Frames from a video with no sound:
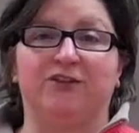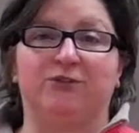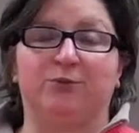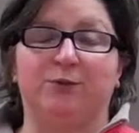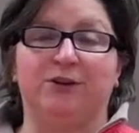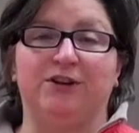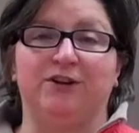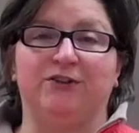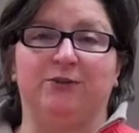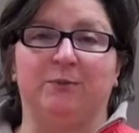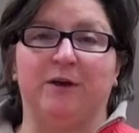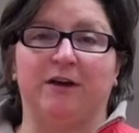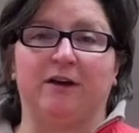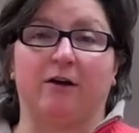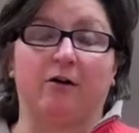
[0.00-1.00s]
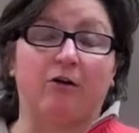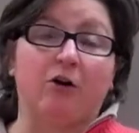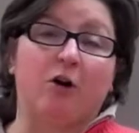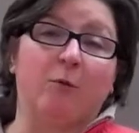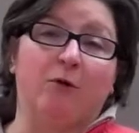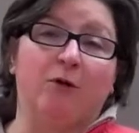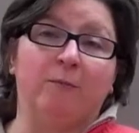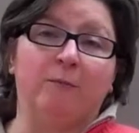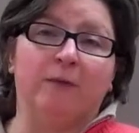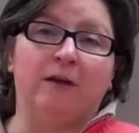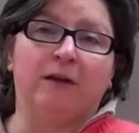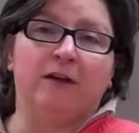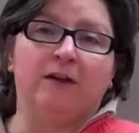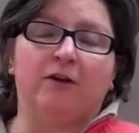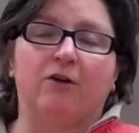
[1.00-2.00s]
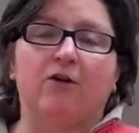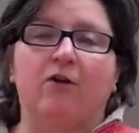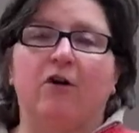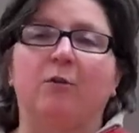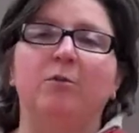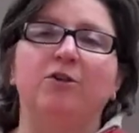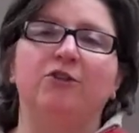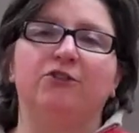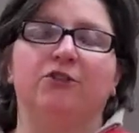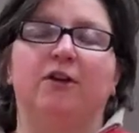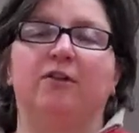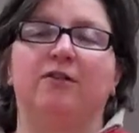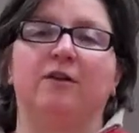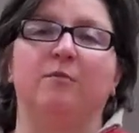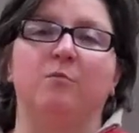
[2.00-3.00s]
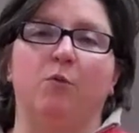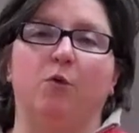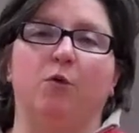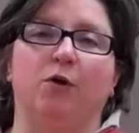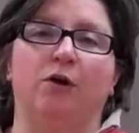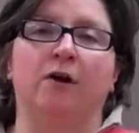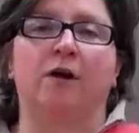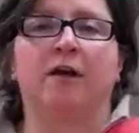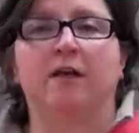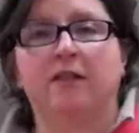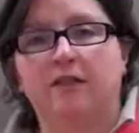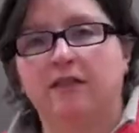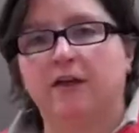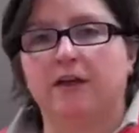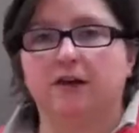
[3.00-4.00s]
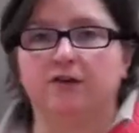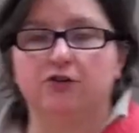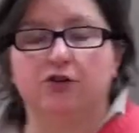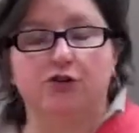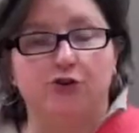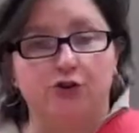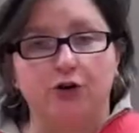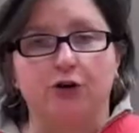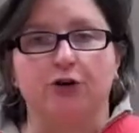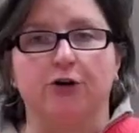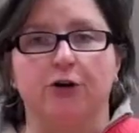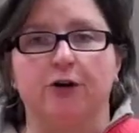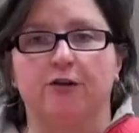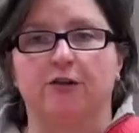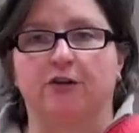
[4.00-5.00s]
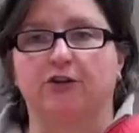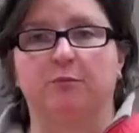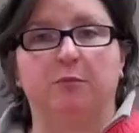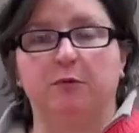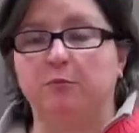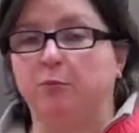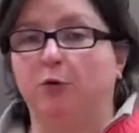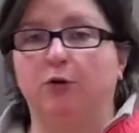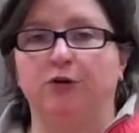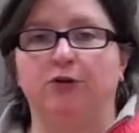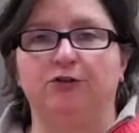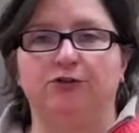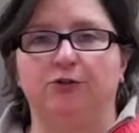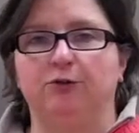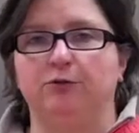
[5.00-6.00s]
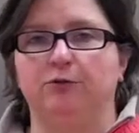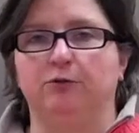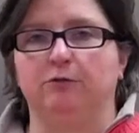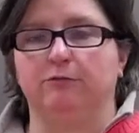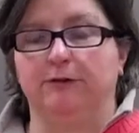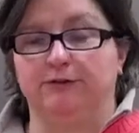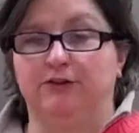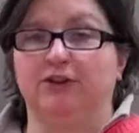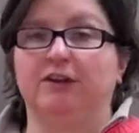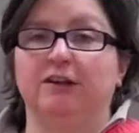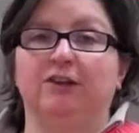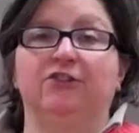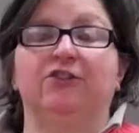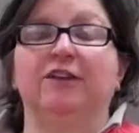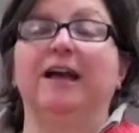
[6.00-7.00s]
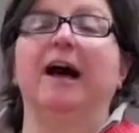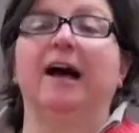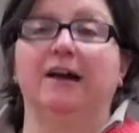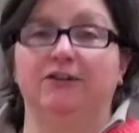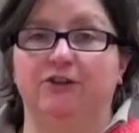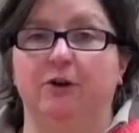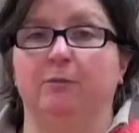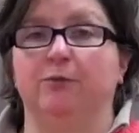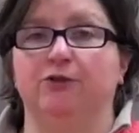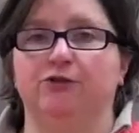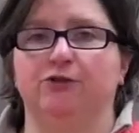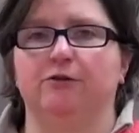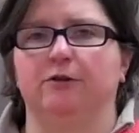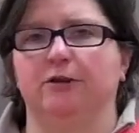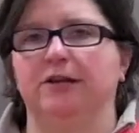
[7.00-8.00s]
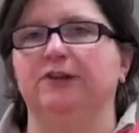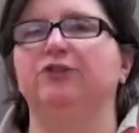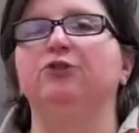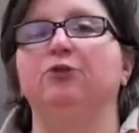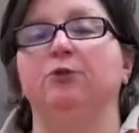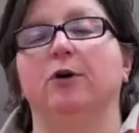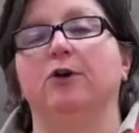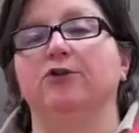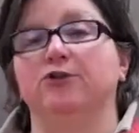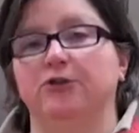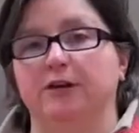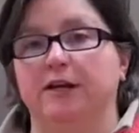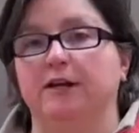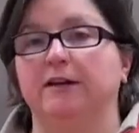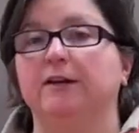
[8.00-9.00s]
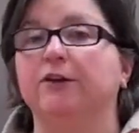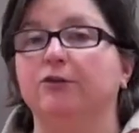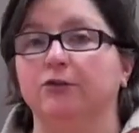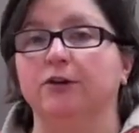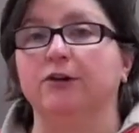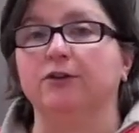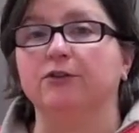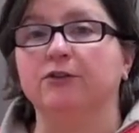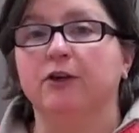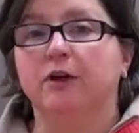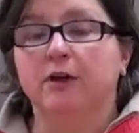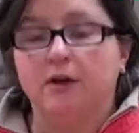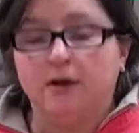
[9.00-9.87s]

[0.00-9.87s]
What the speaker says: next we need to make our caramel. Now caramel is nothing more than sugar that's been boiled to a ridiculously high temperature, at least 280 degrees.